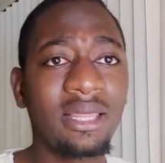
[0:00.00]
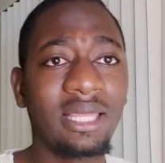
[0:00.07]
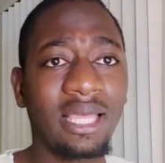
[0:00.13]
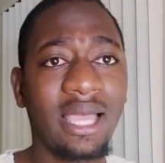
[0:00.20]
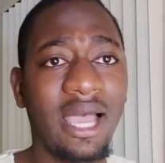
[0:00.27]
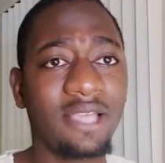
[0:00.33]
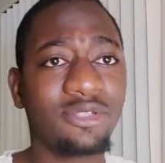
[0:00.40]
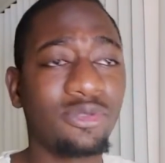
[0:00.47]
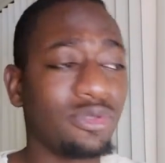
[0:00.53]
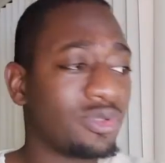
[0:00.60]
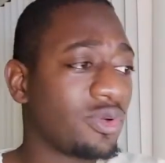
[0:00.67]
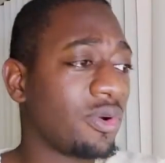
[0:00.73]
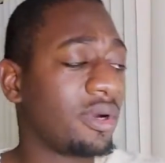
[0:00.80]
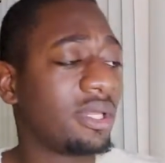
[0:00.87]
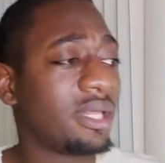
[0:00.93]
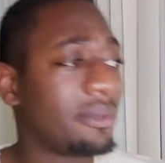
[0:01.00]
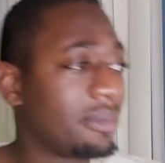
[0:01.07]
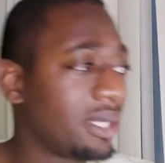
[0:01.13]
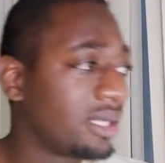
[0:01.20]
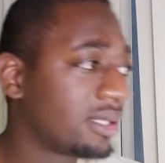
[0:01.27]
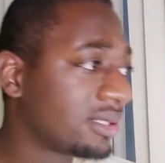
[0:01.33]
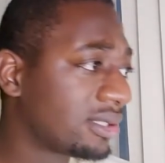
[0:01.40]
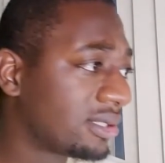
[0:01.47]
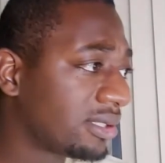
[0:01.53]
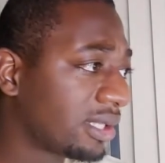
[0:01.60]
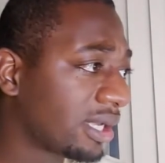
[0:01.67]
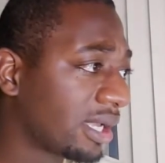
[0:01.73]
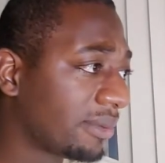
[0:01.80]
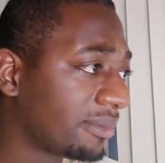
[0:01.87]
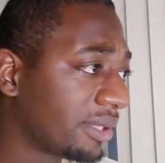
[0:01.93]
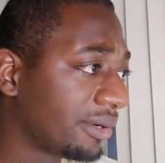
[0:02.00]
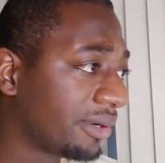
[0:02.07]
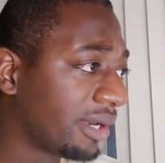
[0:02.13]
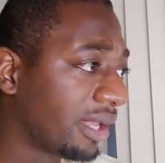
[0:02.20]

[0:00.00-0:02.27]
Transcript: the guys who scored. Let me look up their